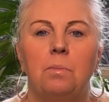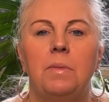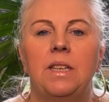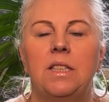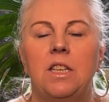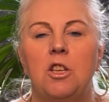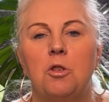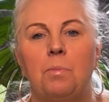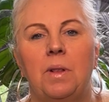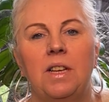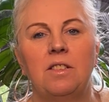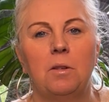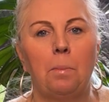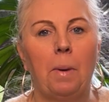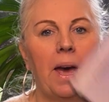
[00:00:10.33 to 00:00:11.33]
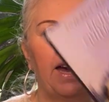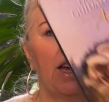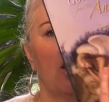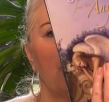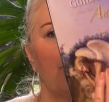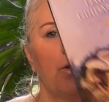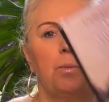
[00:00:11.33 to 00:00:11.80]
message plus a
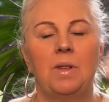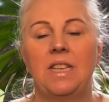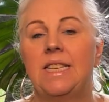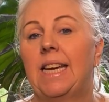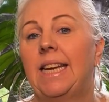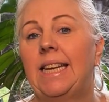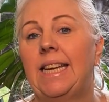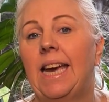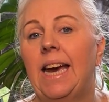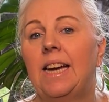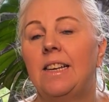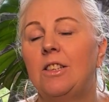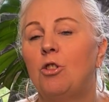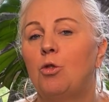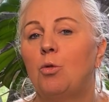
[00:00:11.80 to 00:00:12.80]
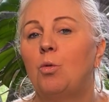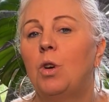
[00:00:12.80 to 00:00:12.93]
page from the Daily Angel